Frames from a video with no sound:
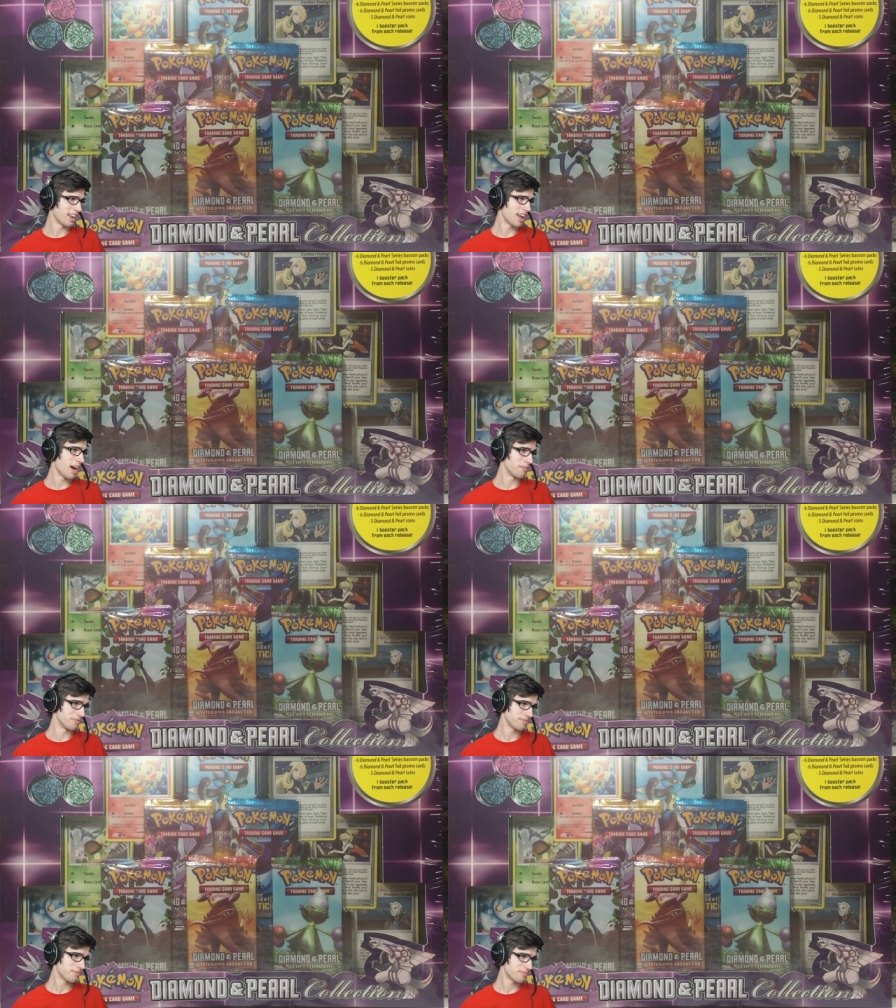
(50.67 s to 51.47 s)

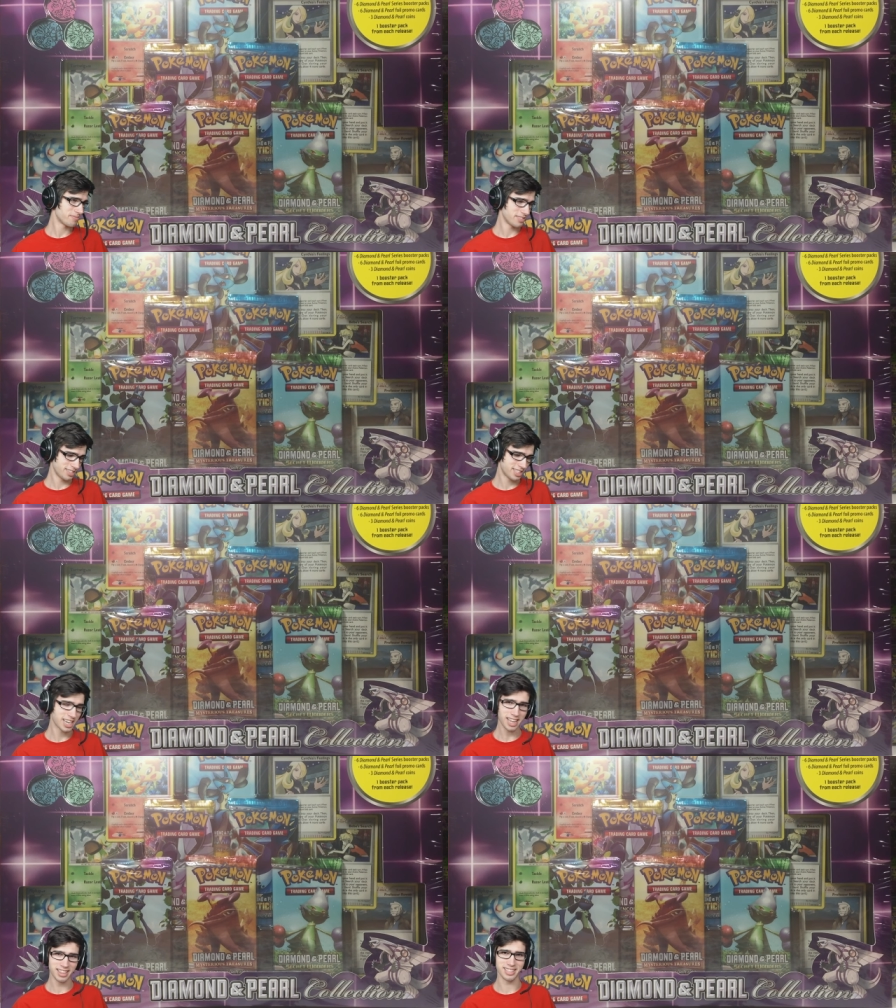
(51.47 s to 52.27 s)
done,
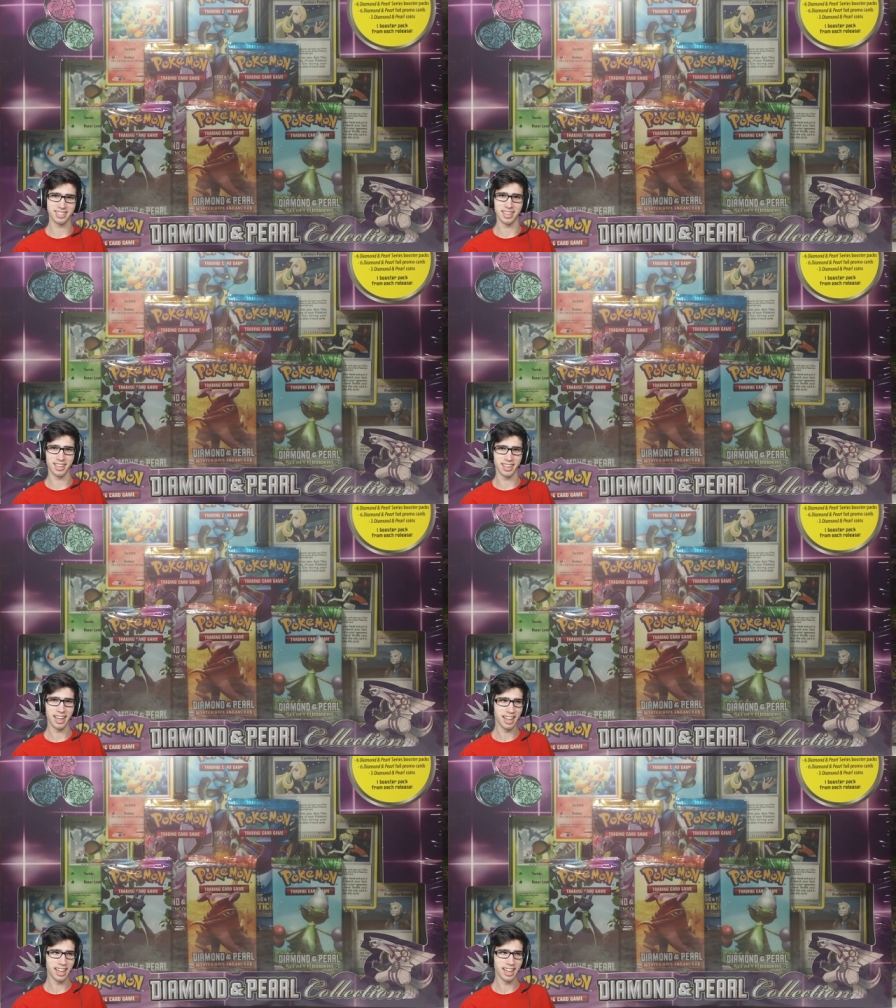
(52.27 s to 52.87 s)
check this thing.